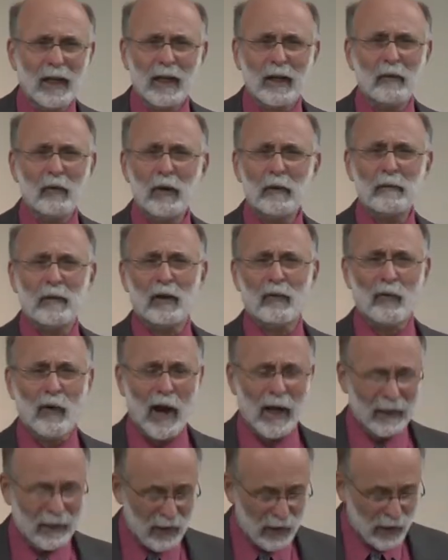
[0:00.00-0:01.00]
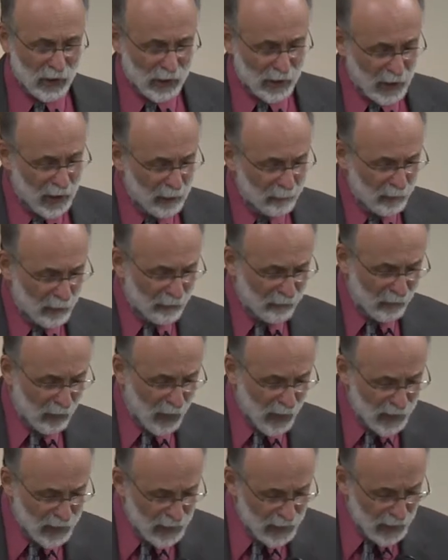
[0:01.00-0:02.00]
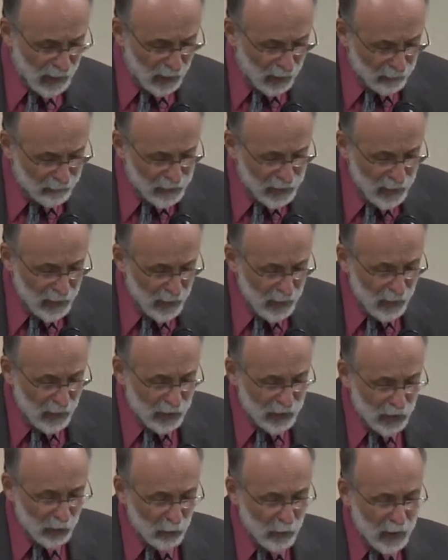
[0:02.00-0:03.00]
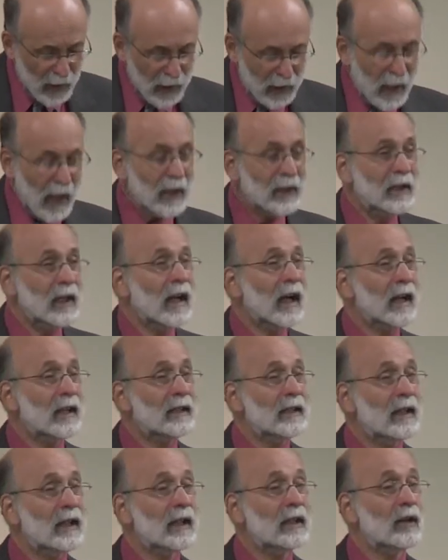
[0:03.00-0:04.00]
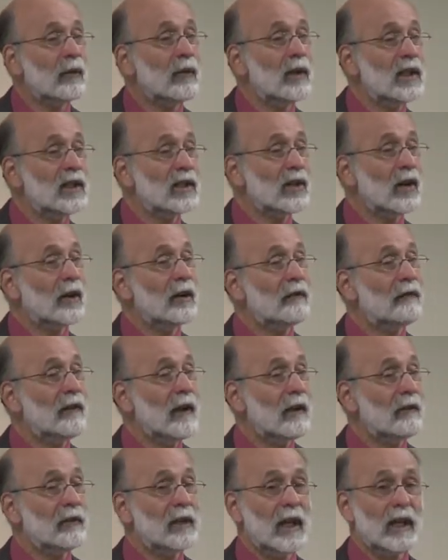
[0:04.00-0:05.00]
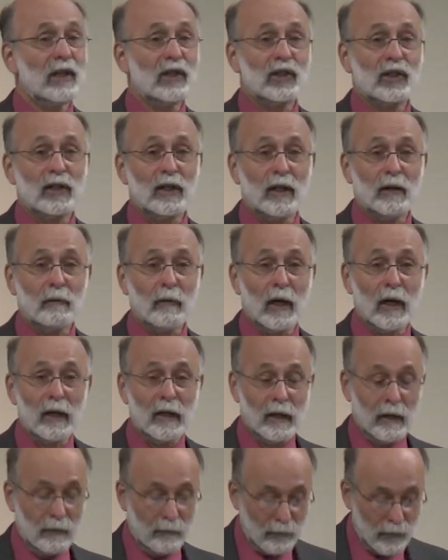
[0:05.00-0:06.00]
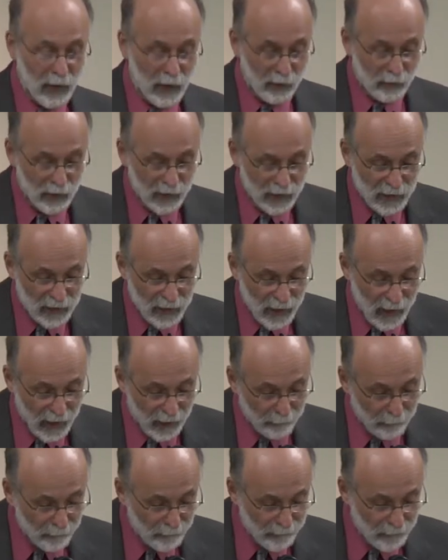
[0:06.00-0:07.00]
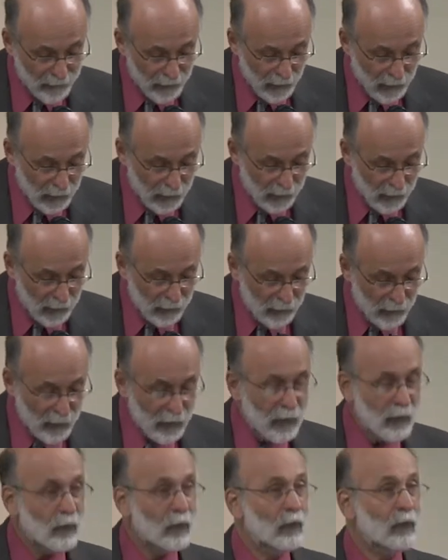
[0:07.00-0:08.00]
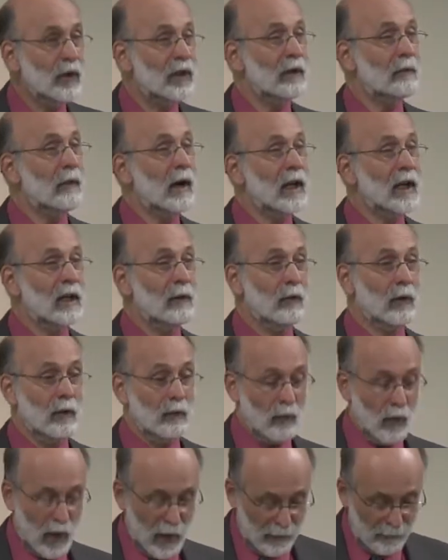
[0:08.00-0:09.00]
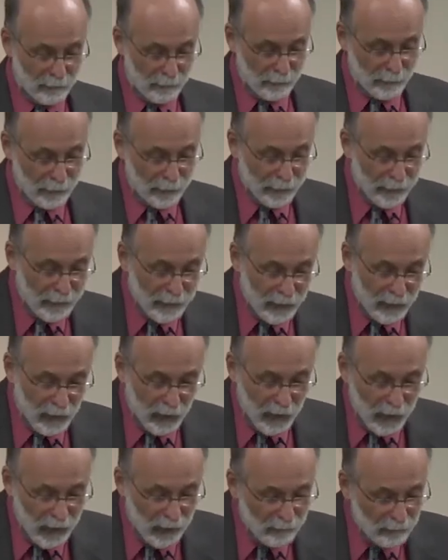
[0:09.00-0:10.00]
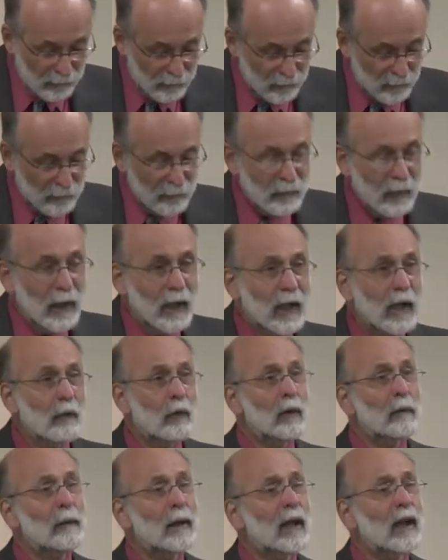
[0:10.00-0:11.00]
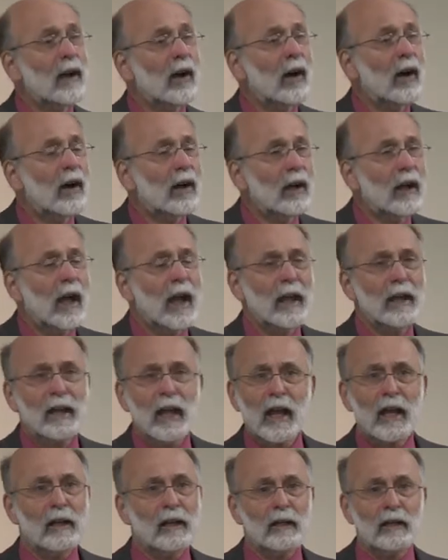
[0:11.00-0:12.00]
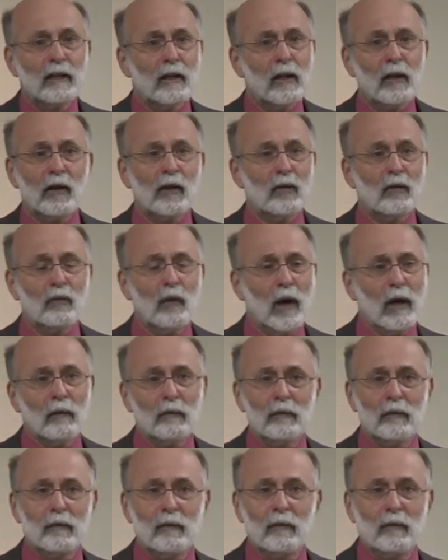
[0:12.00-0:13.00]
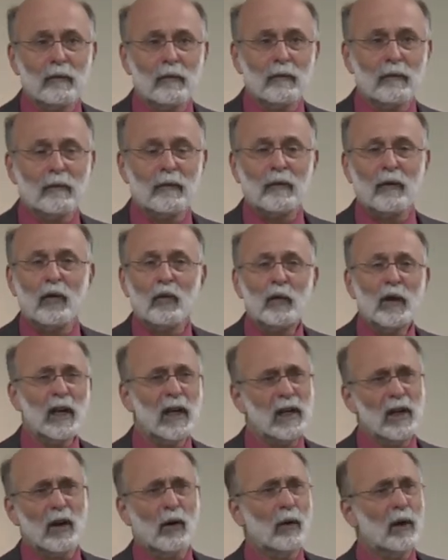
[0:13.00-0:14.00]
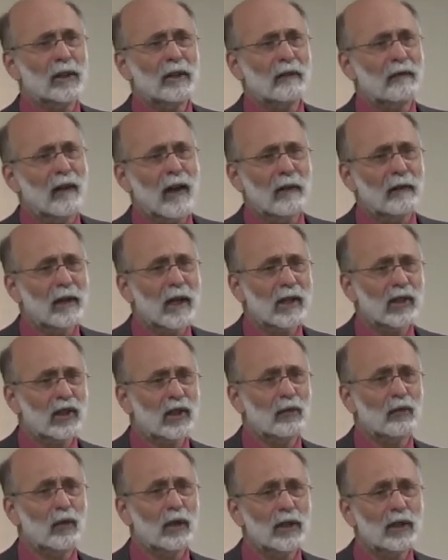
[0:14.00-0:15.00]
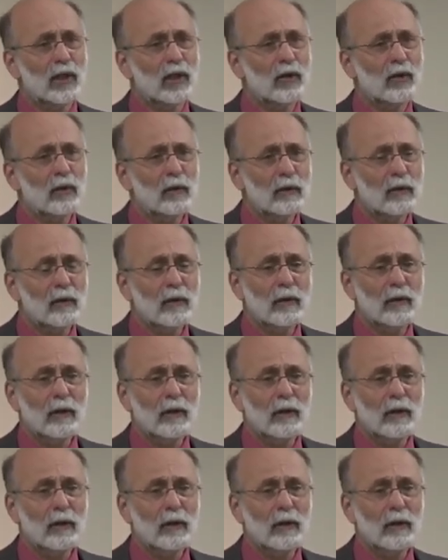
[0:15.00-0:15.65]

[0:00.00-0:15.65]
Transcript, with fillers: it wouldn't be right to just keep it for ourselves. So we got the idea that we'd start a foundation in my parents' name uh, with the money we won. Uh, it would be, and, and, well, we didn't know what the foundation would do,